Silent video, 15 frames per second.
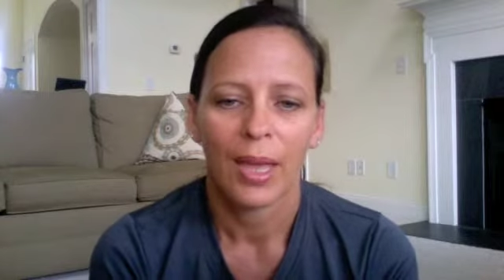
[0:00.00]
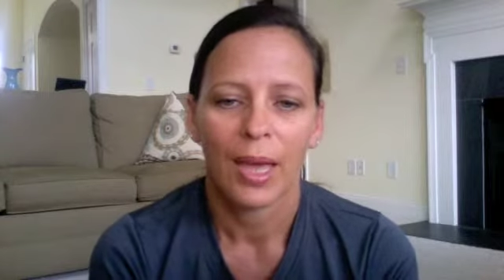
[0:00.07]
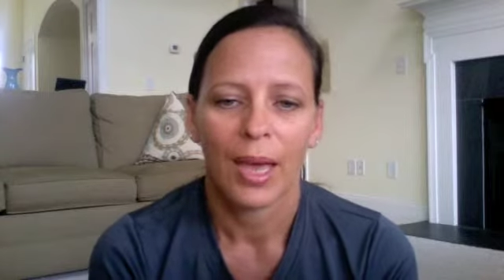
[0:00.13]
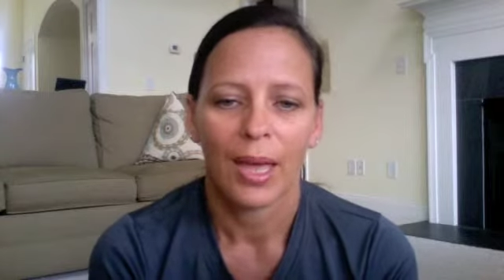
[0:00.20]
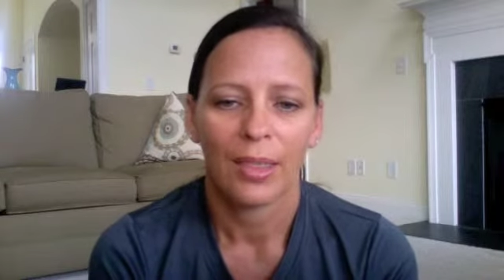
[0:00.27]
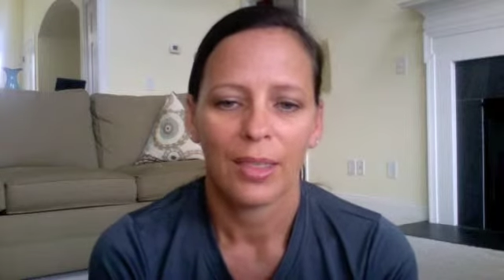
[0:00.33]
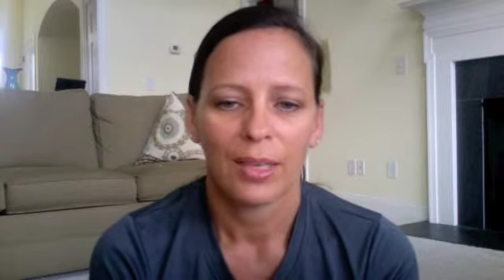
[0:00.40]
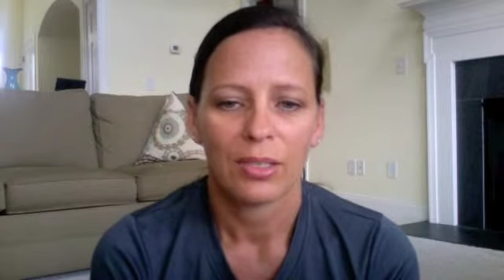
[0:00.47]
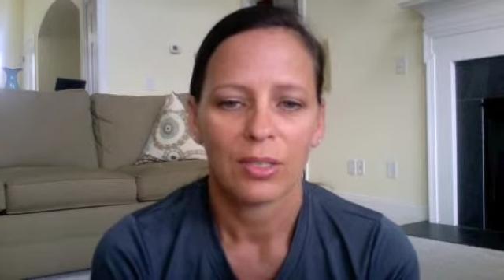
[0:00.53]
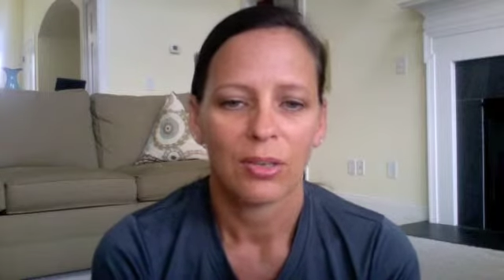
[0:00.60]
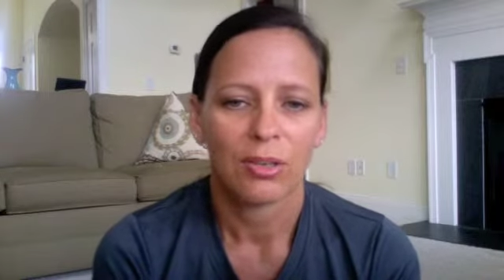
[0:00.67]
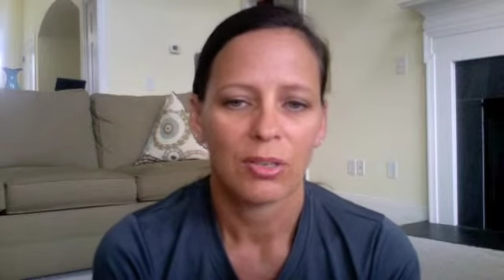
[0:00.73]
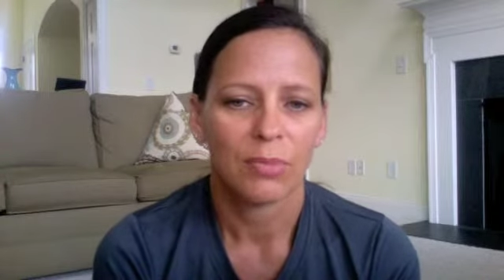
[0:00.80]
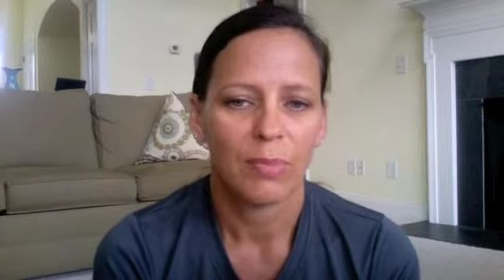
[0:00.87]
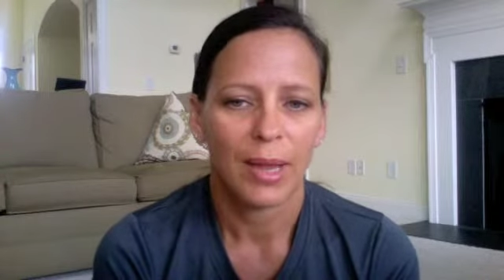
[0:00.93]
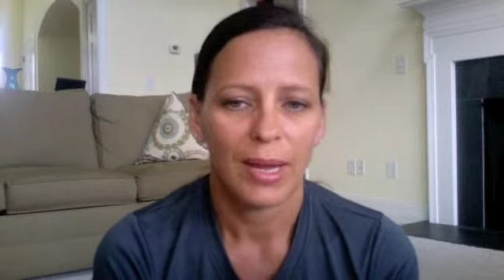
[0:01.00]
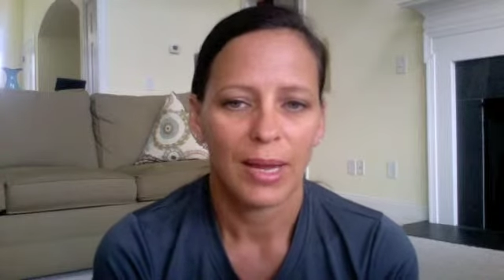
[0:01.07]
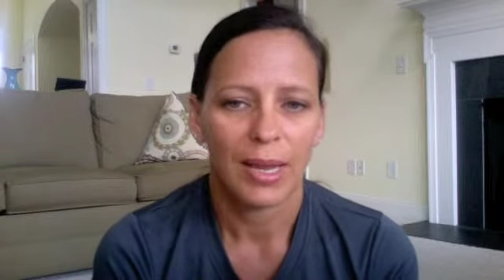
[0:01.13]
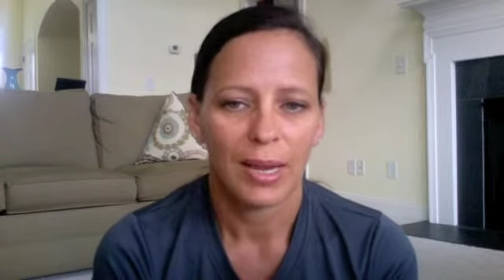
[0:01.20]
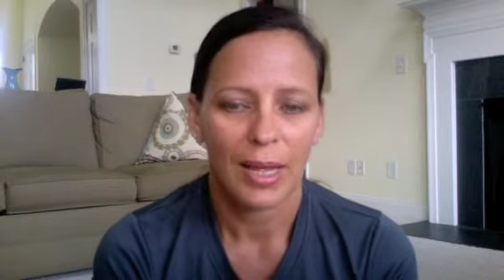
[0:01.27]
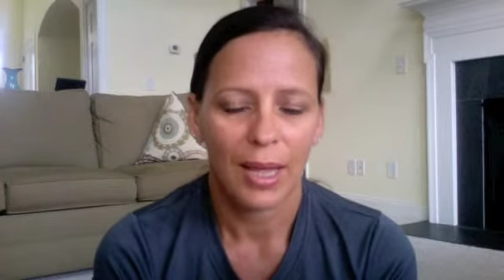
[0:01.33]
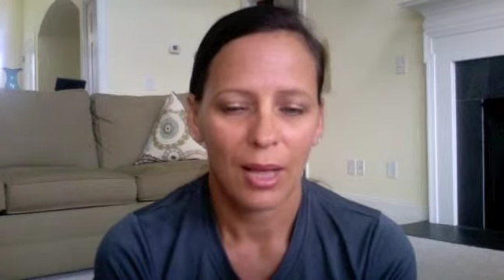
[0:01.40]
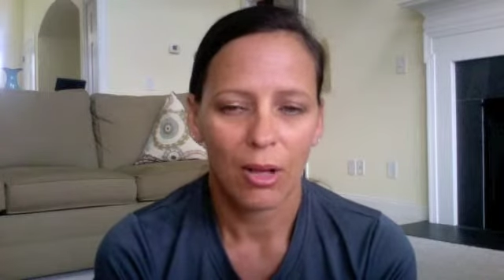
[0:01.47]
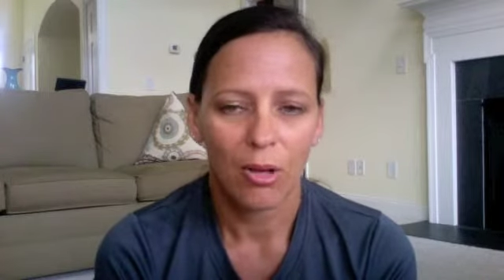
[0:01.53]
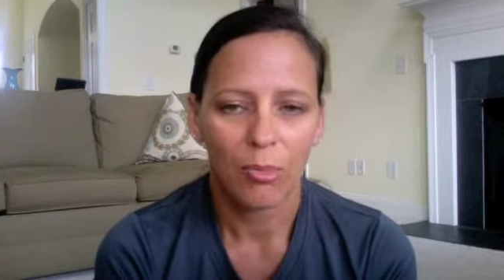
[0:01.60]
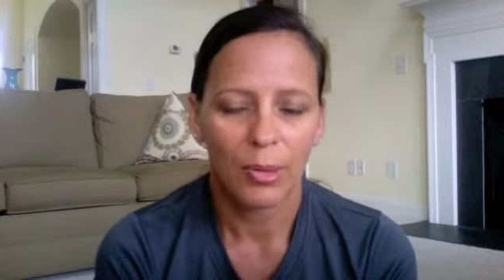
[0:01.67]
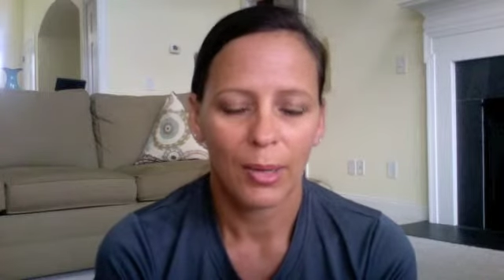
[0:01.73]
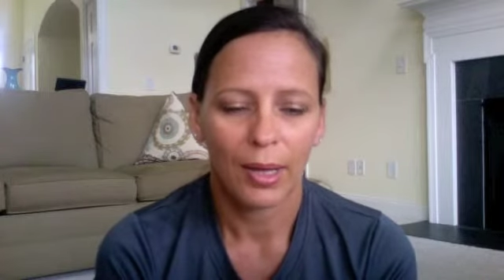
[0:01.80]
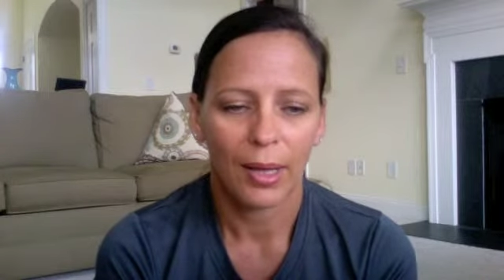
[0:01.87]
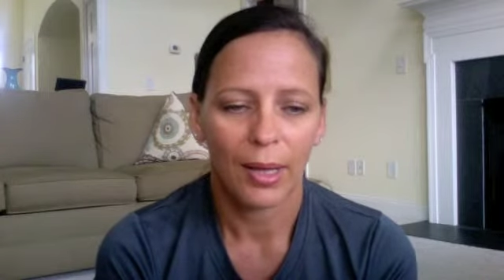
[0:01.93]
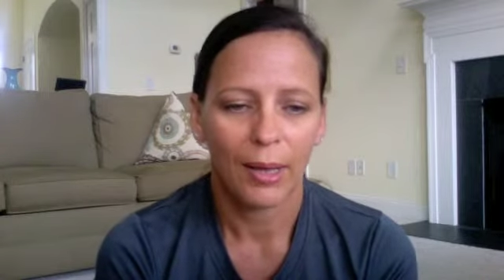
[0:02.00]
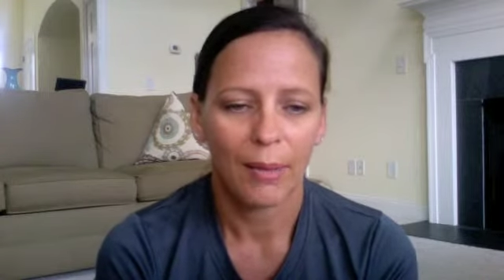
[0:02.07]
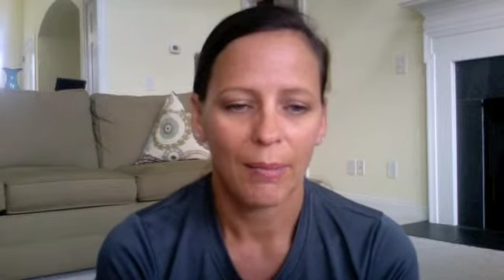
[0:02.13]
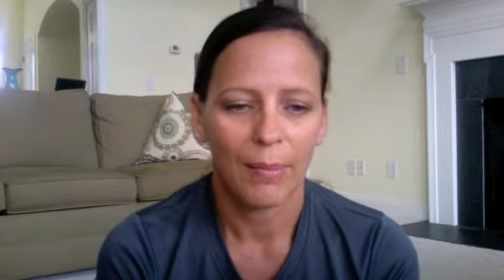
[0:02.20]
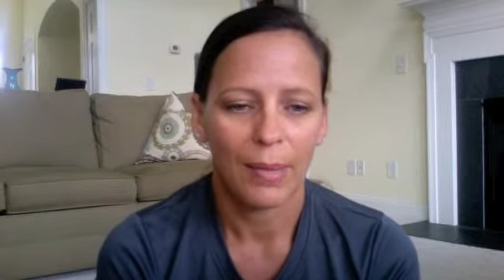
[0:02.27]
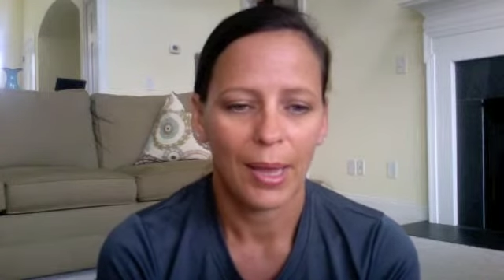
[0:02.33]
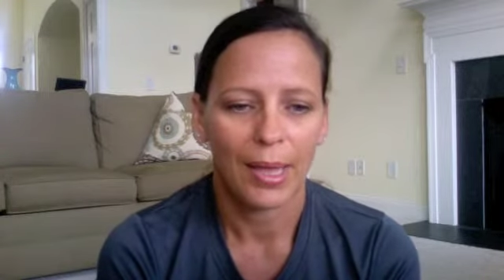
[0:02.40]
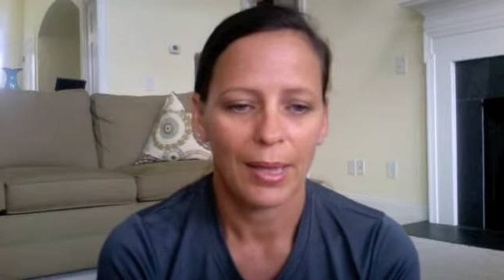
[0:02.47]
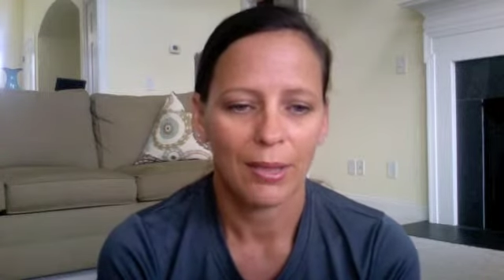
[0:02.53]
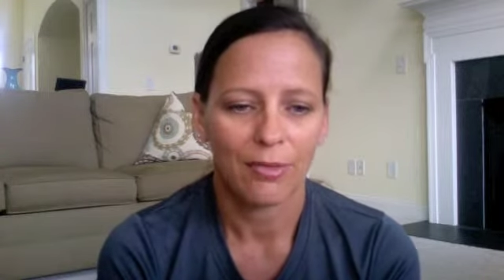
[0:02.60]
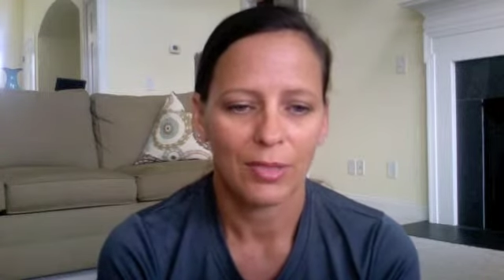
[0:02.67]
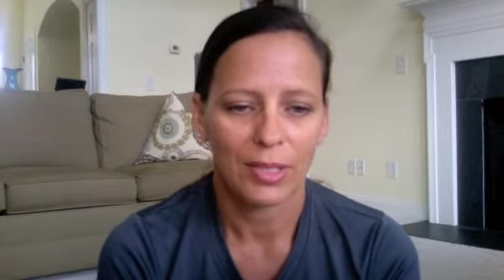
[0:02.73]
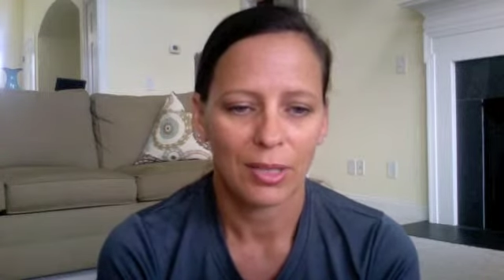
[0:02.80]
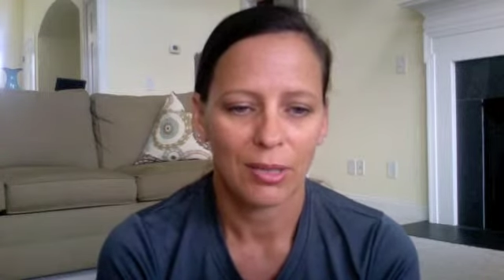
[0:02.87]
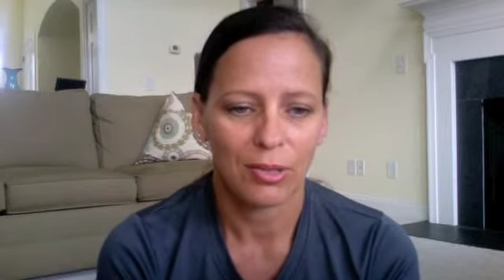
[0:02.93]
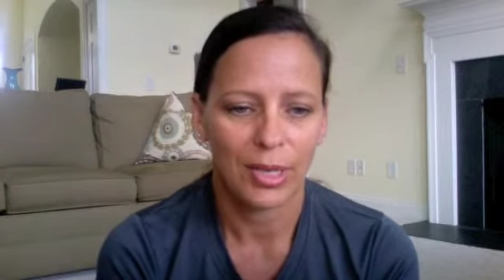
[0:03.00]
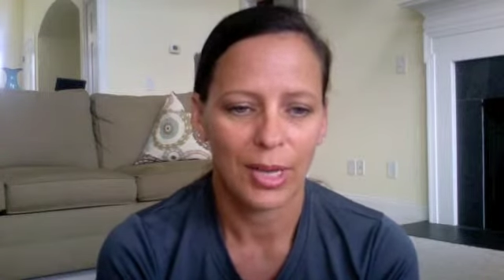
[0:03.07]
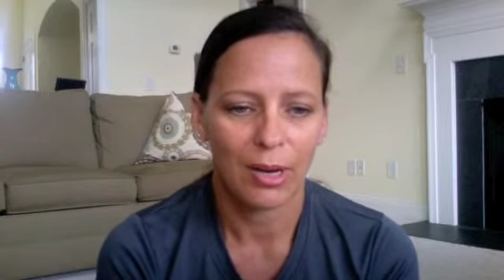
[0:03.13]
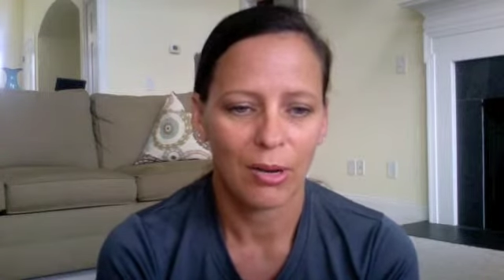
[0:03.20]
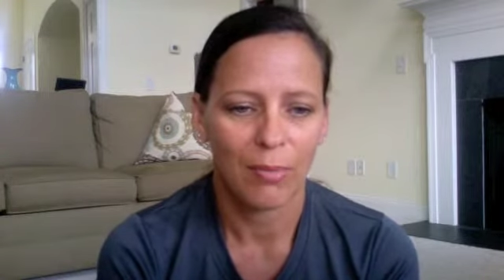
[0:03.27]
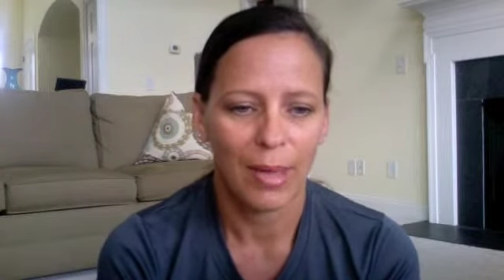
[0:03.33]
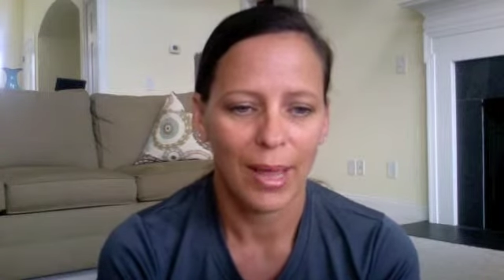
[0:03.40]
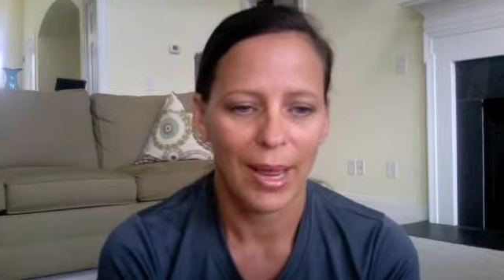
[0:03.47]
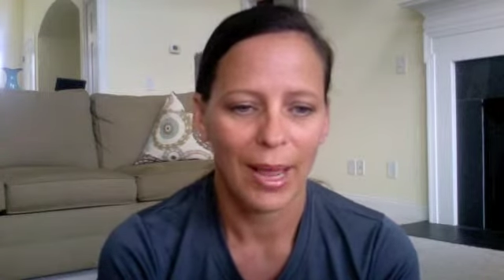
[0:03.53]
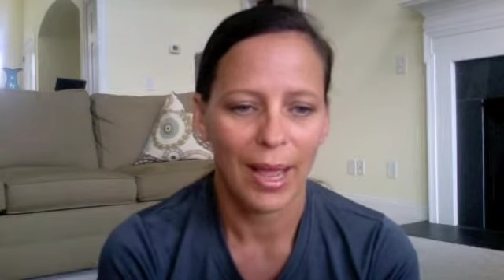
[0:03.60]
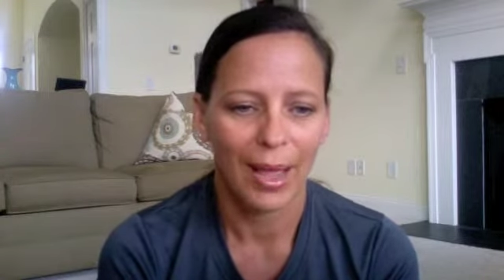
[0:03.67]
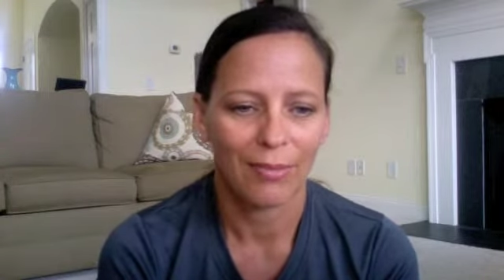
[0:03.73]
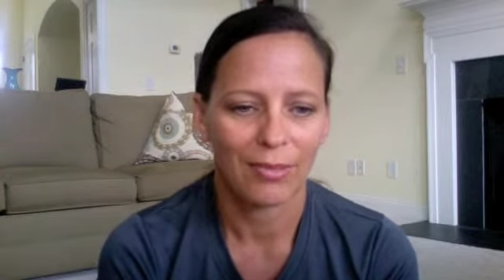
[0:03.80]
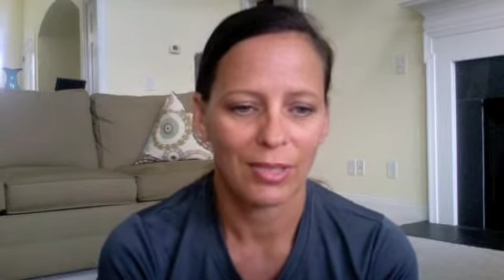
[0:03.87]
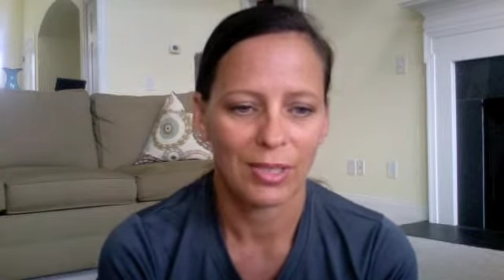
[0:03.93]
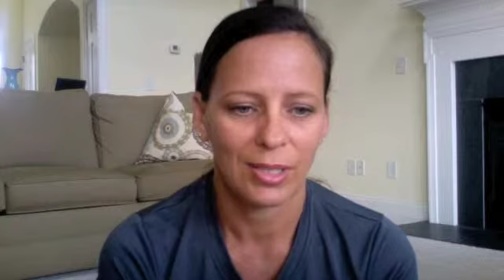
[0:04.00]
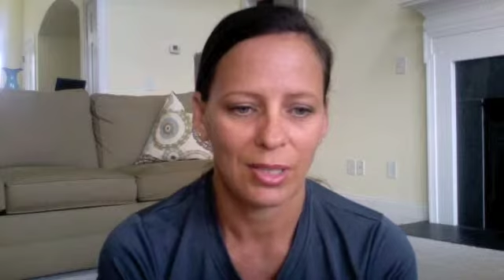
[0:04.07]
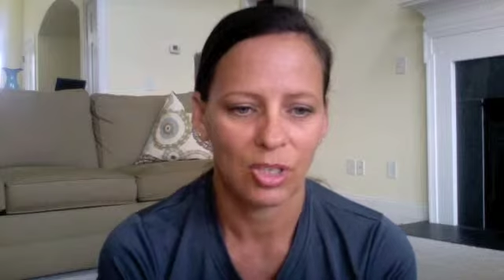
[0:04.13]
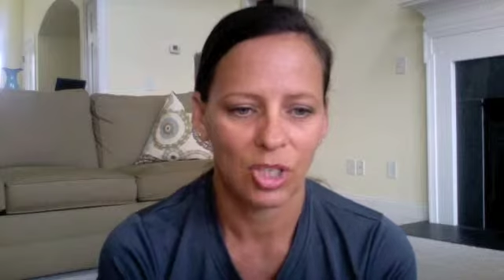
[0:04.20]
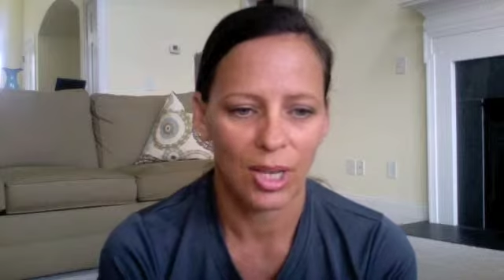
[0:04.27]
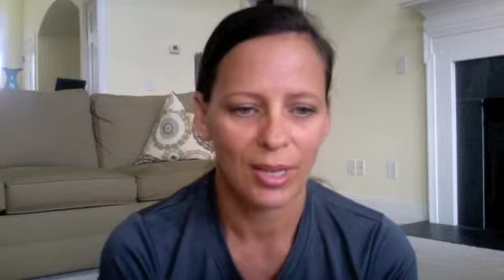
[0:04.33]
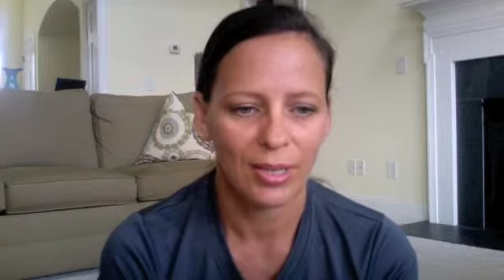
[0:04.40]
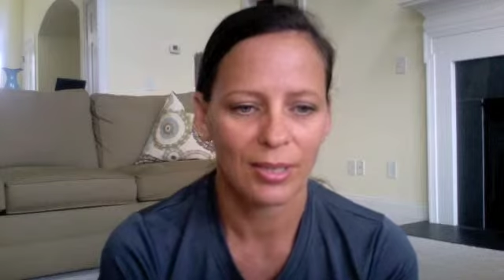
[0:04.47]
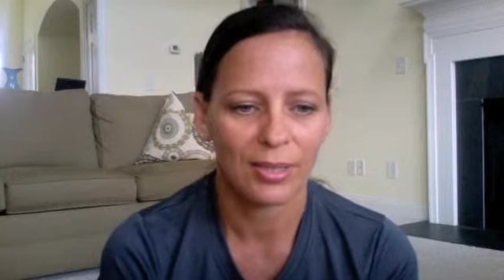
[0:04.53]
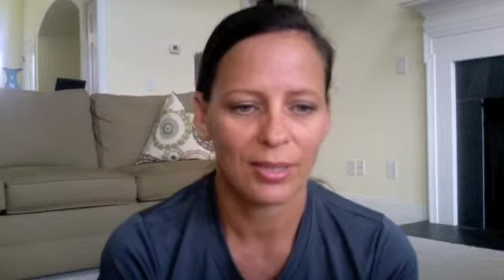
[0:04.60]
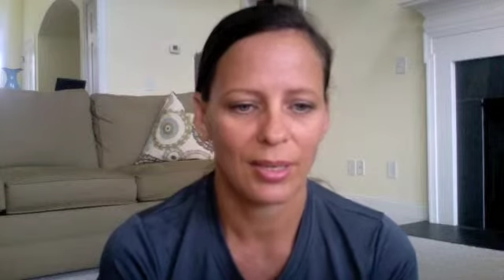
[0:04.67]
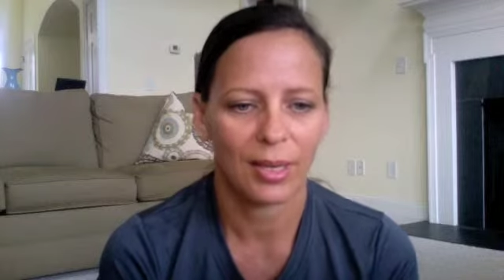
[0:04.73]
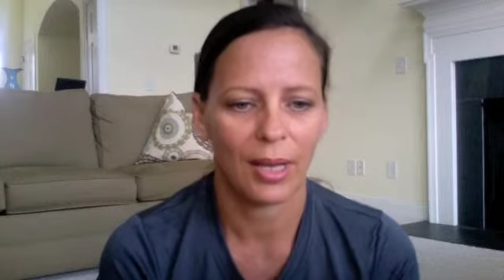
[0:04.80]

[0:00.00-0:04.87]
I think students may need help, and the facilitator may have to suggest